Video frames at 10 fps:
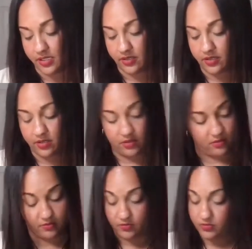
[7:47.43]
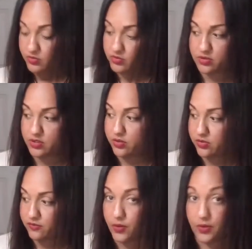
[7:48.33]
They're
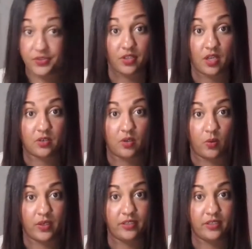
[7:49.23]
focused on coin,